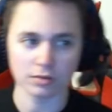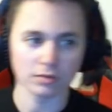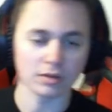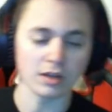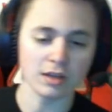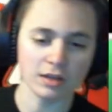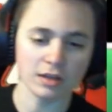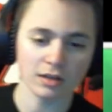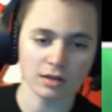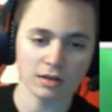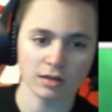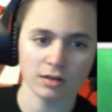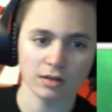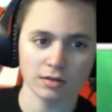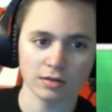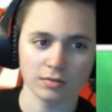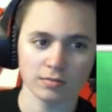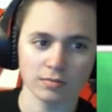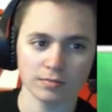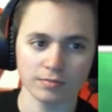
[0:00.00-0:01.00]

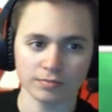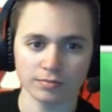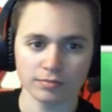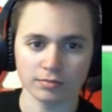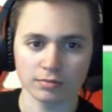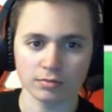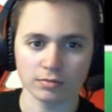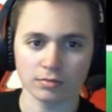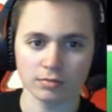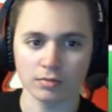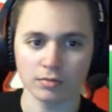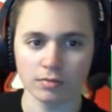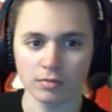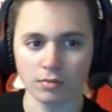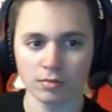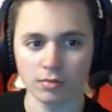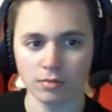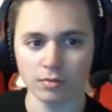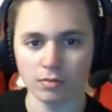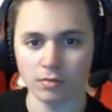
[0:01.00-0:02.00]

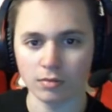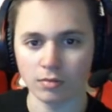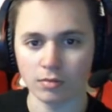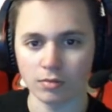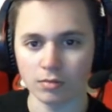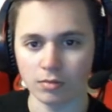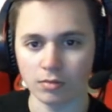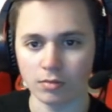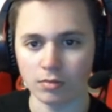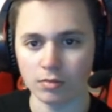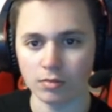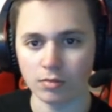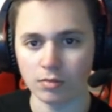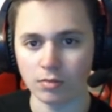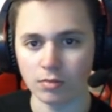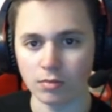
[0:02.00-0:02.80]
Nothing is said.